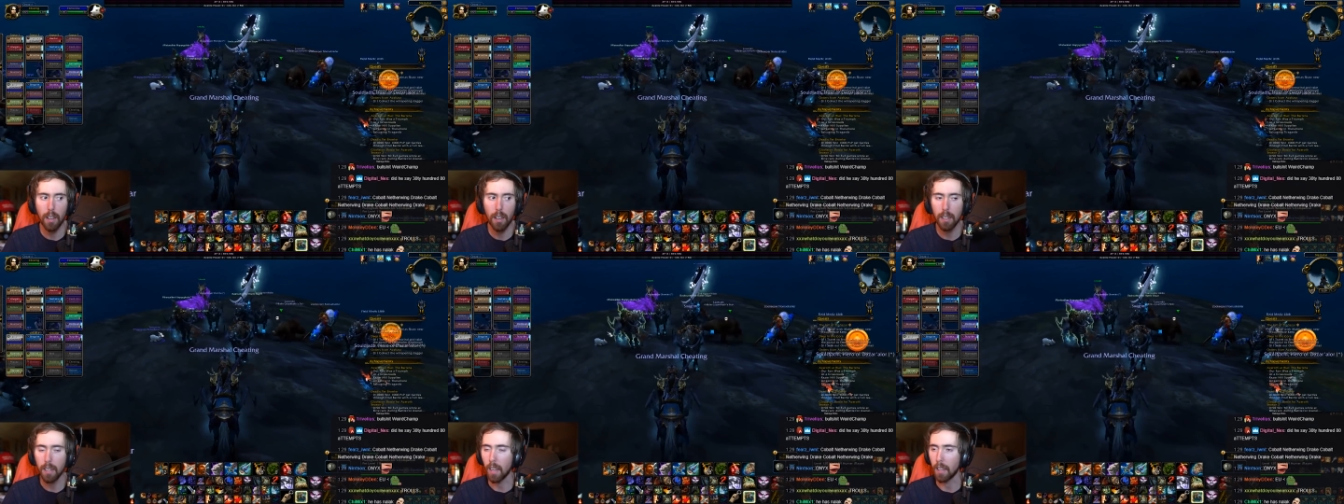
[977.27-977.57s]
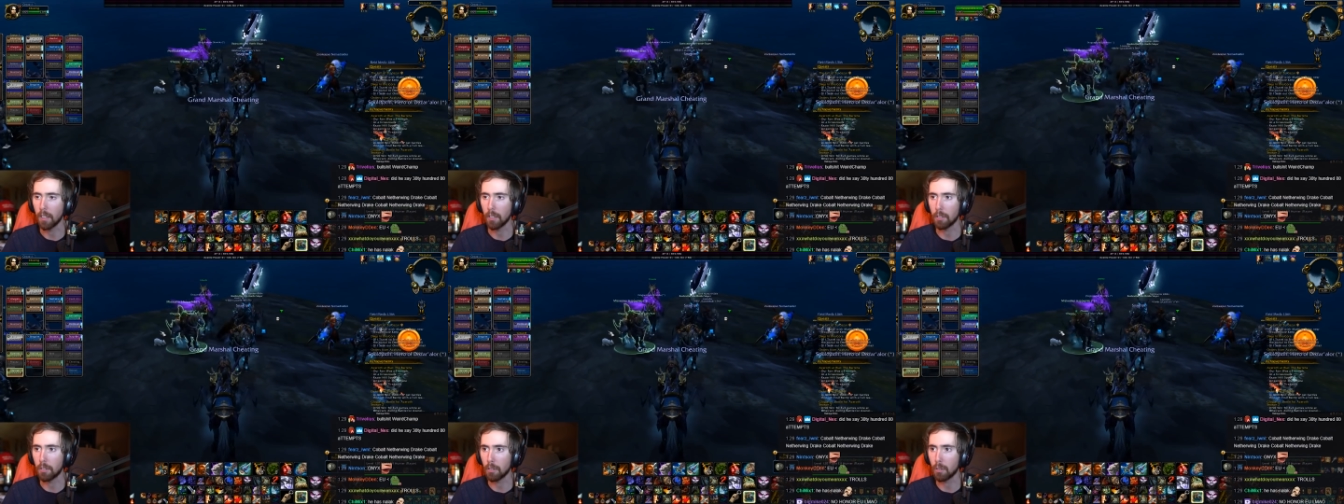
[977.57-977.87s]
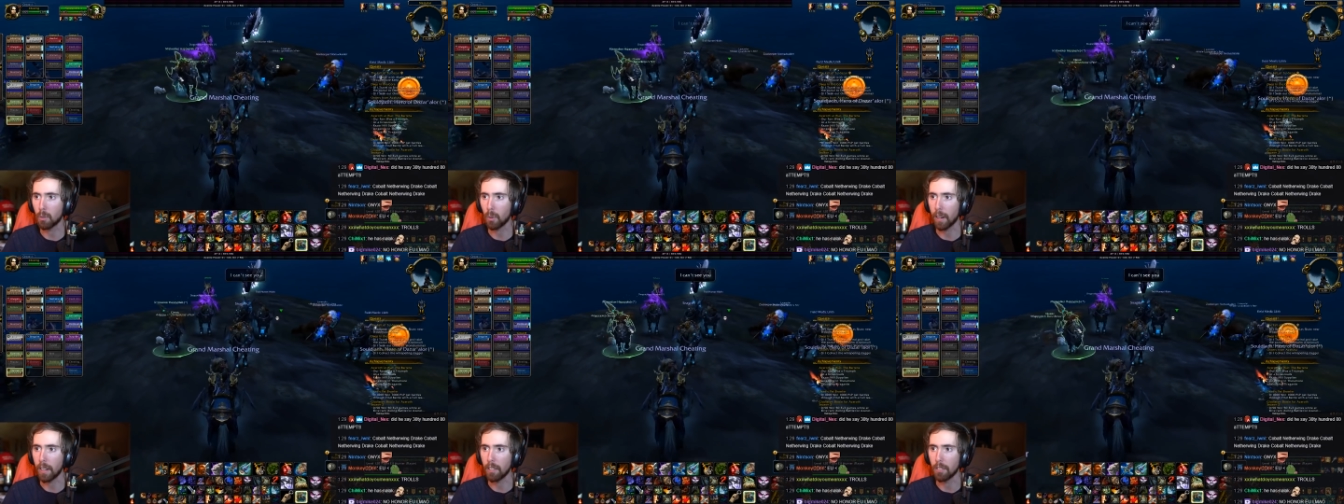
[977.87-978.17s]
Yeah, this is
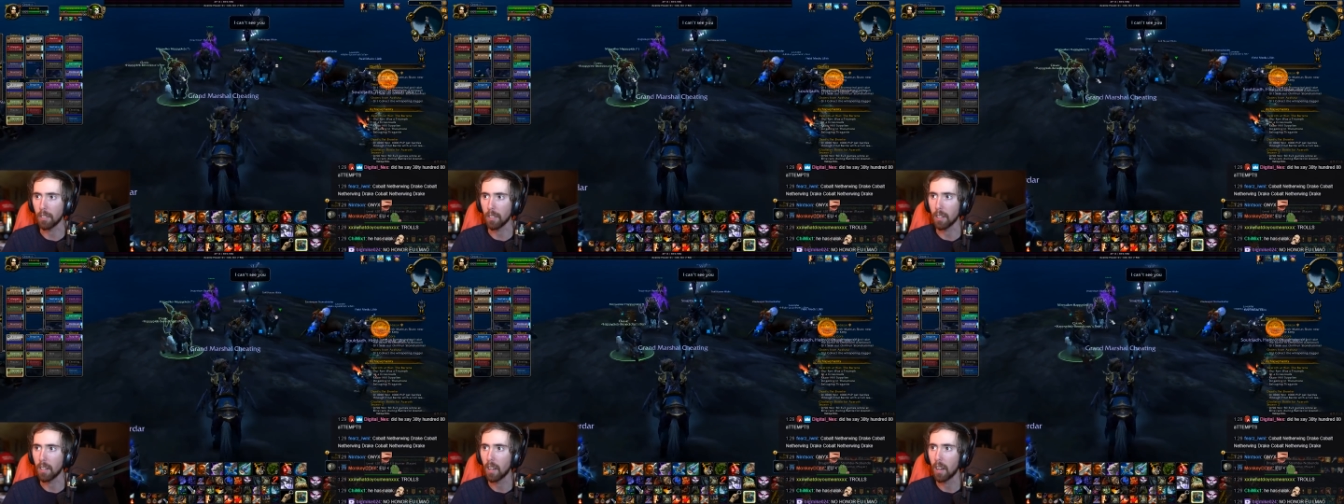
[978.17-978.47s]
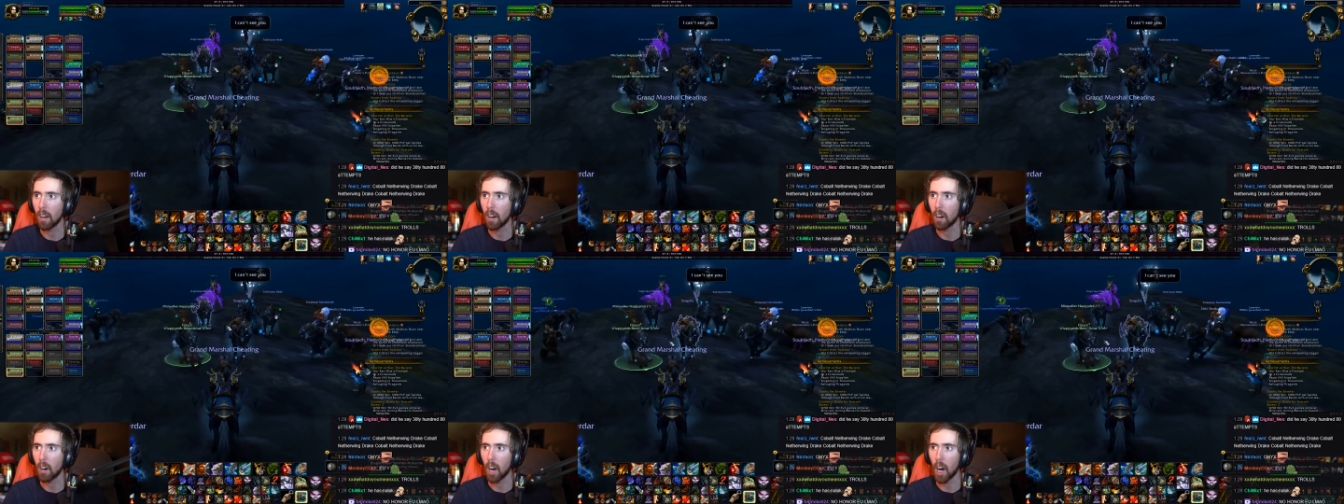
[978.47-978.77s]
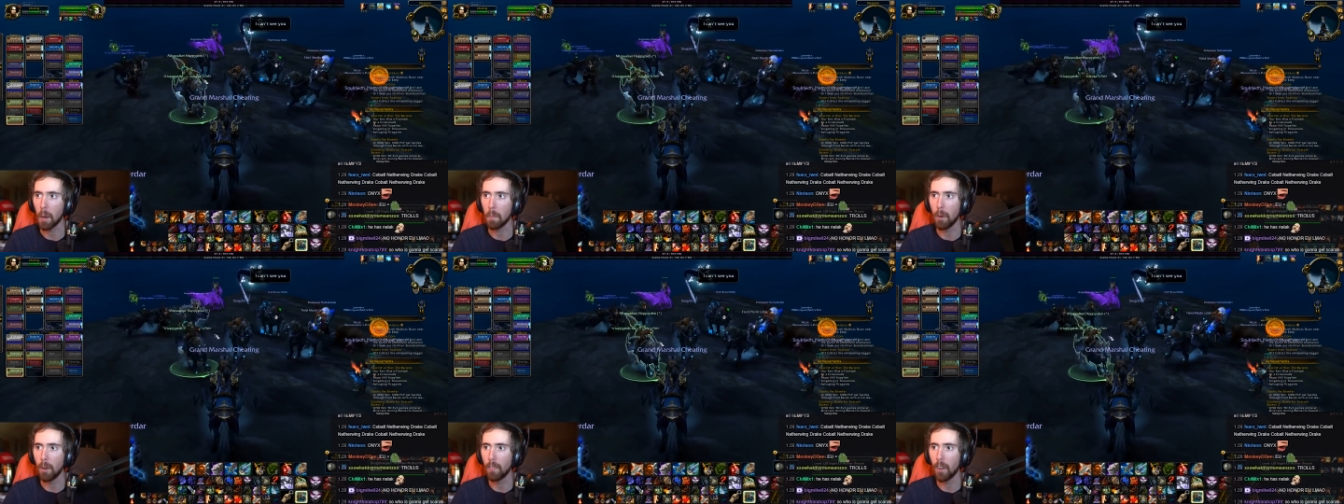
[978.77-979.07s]
crazy.
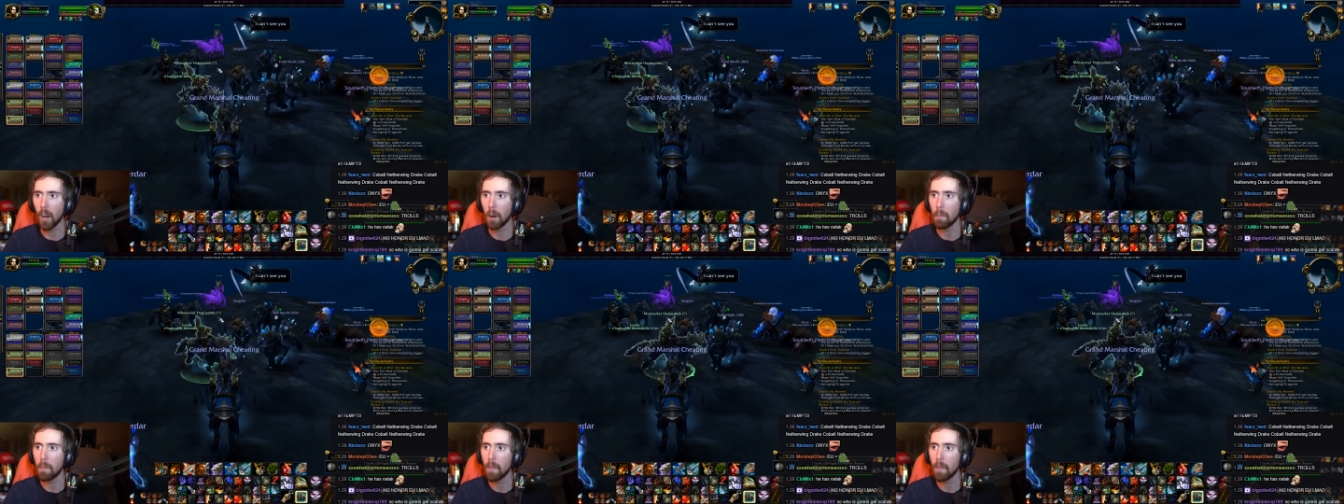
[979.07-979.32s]
Alright, move up.